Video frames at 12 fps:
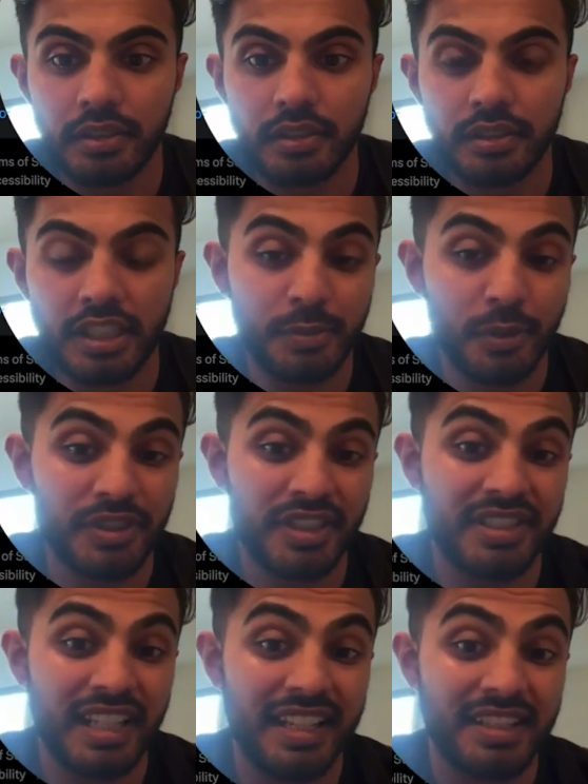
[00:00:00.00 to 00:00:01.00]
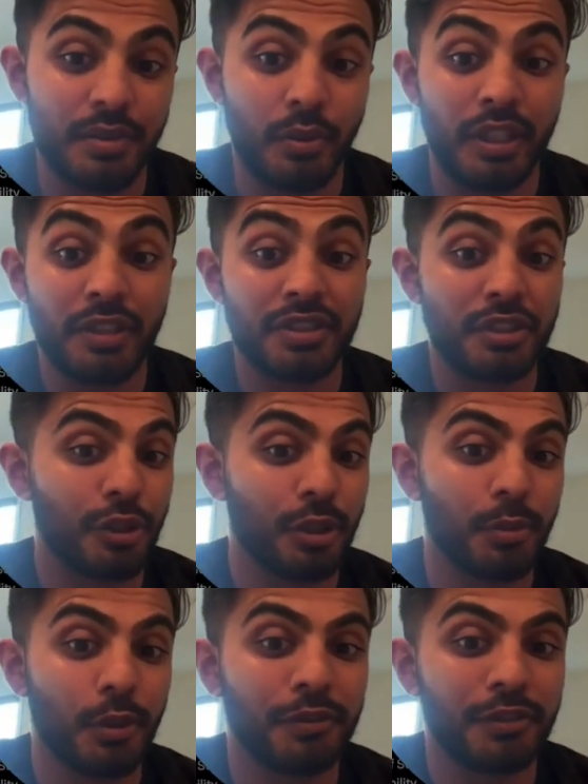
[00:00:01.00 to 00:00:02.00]
this person says, here's a
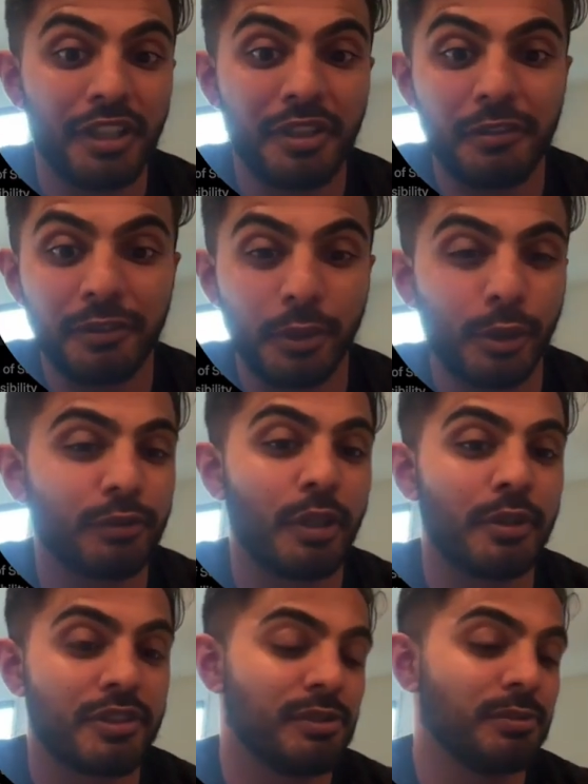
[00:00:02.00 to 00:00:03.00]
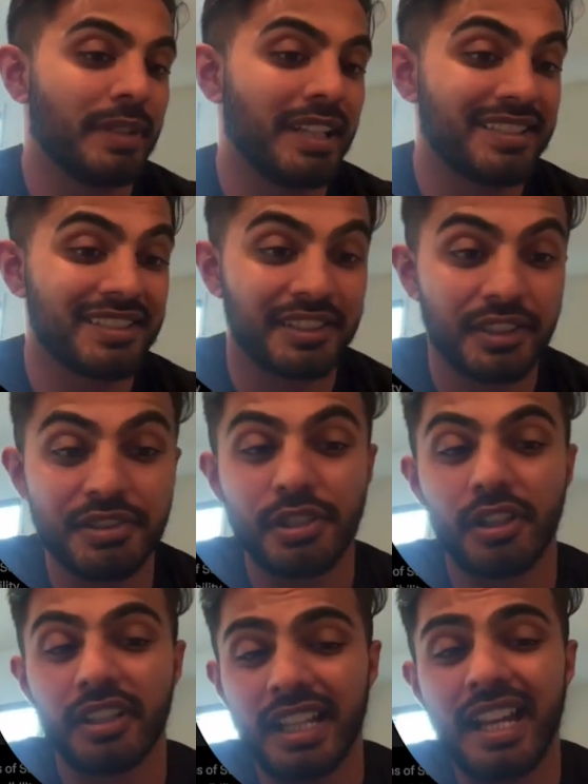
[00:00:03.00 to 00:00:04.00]
durable flow. Flutter flow and Supabase is a good
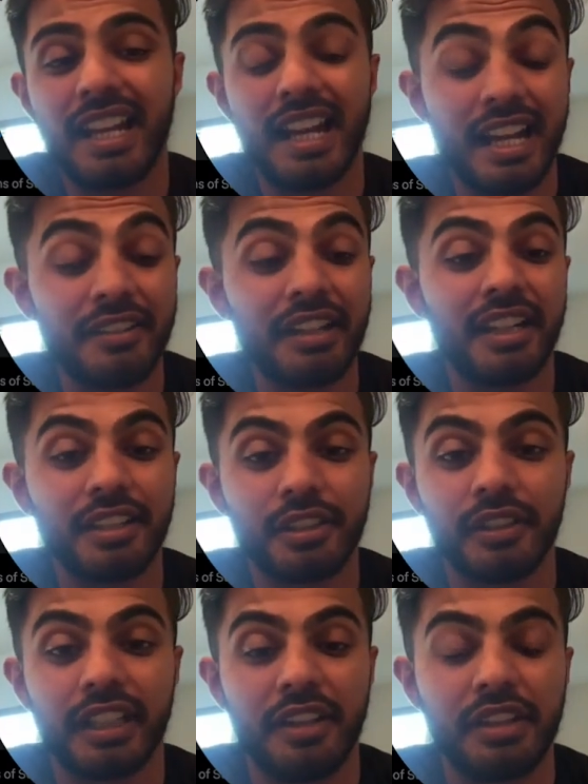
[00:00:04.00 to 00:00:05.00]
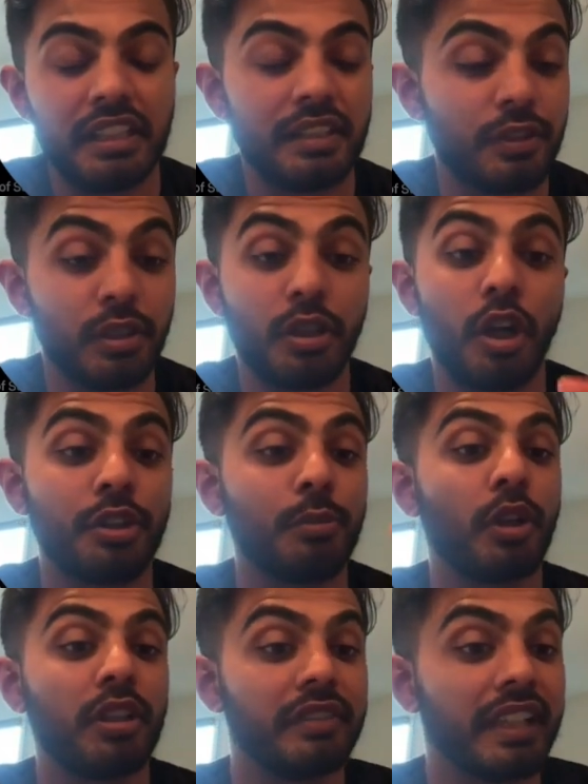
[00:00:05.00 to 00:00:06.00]
start. And I, I, I agree. I think if you're on the
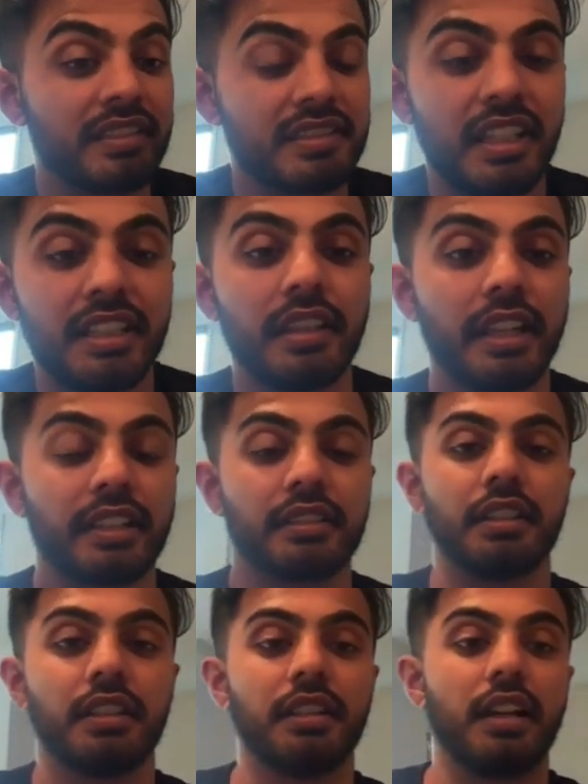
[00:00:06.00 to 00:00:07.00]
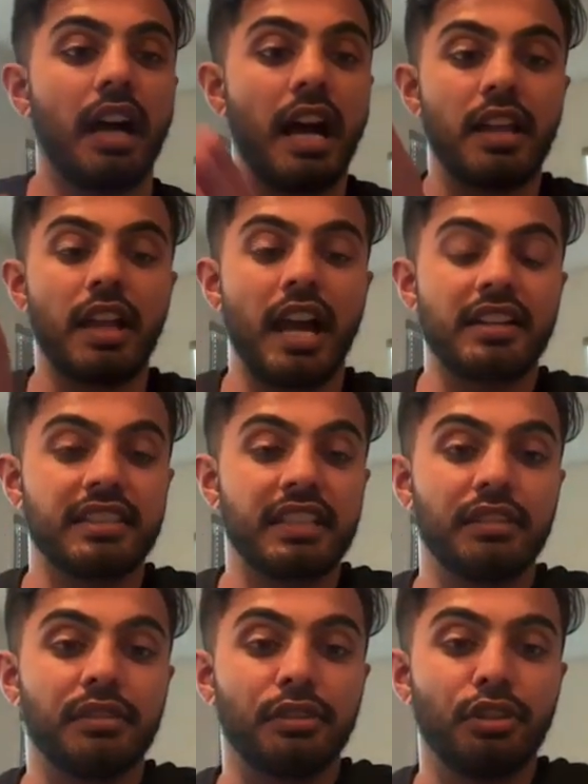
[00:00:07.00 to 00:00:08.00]
more advanced side, like I
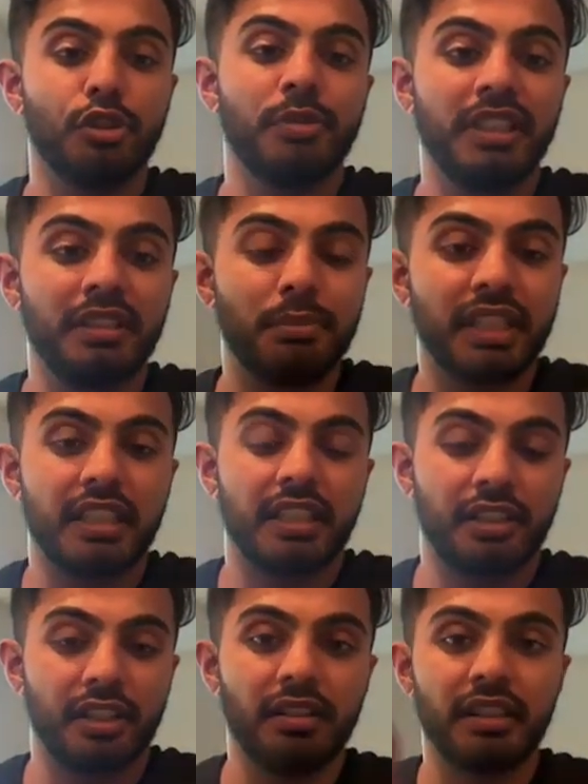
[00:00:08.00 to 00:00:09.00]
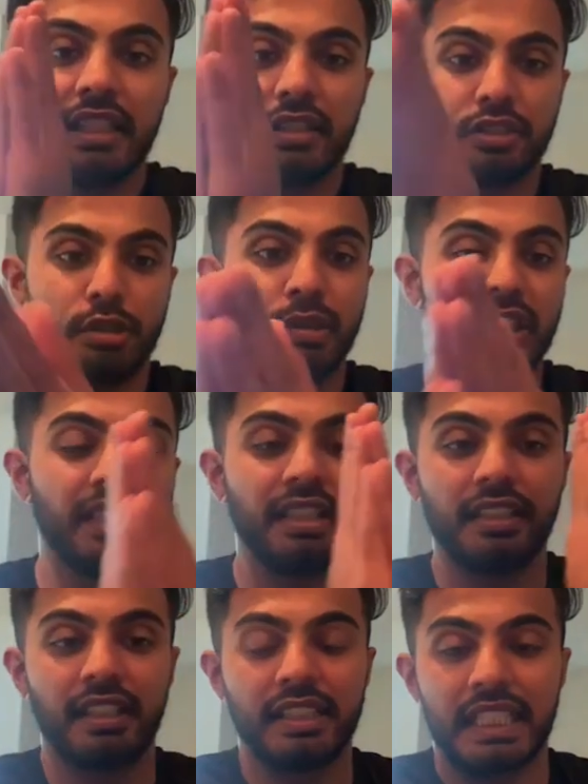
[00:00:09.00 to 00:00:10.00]
see newbie, beginner,
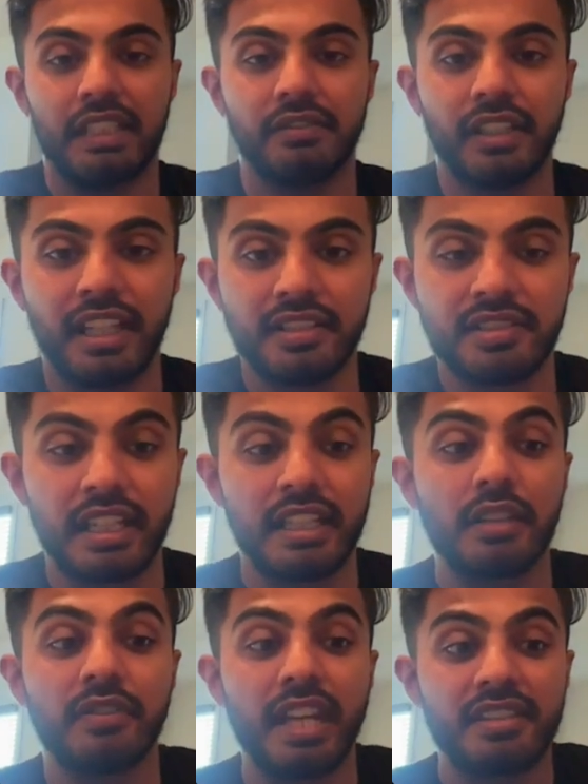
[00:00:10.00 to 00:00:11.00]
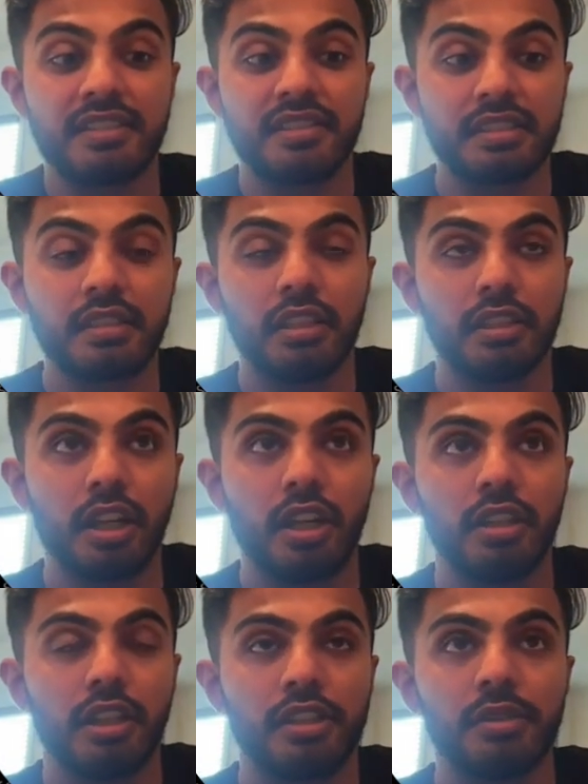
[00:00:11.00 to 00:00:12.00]
intermediate, and then advanced. And advanced is a, lo-
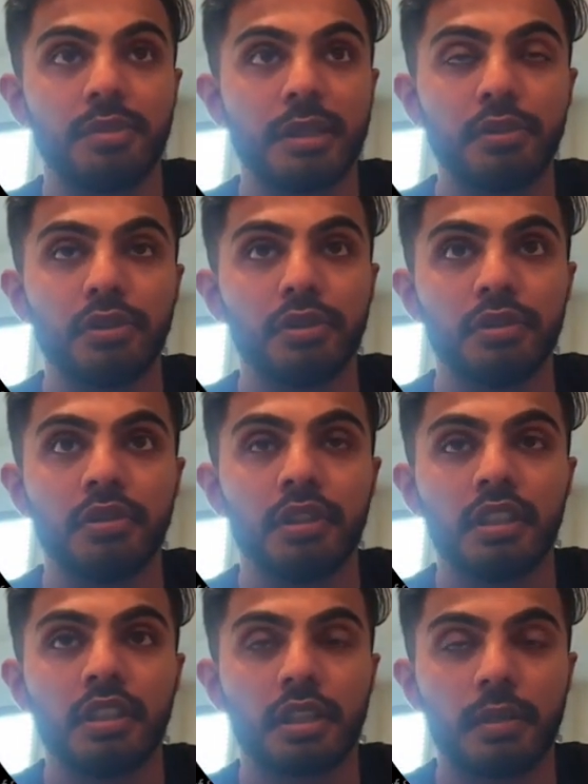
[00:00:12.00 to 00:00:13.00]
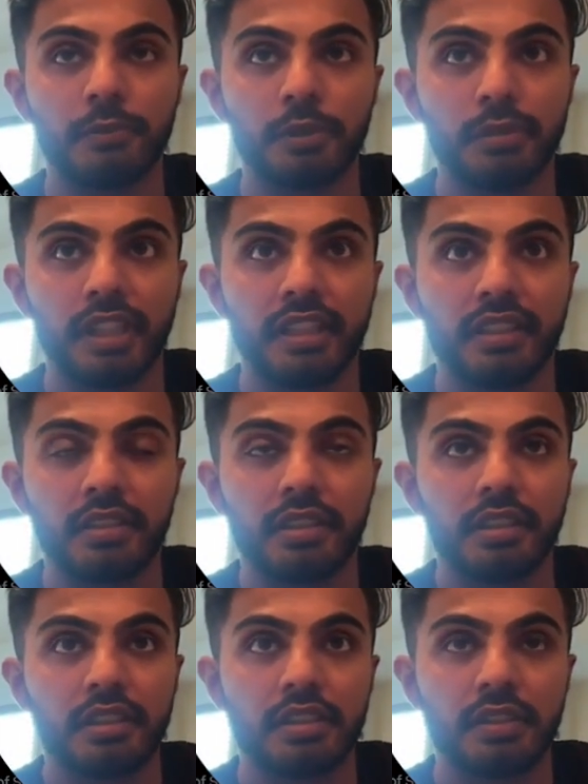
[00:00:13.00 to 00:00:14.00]
a lot of the people who come from like
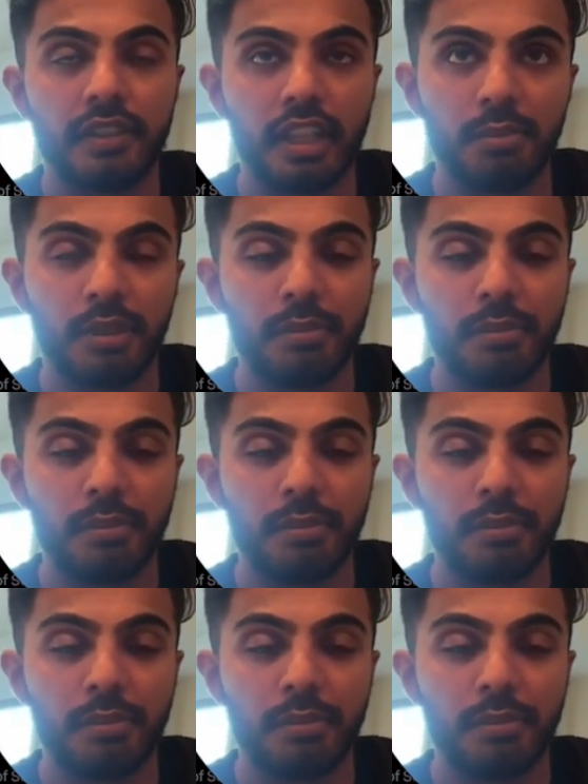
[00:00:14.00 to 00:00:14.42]
development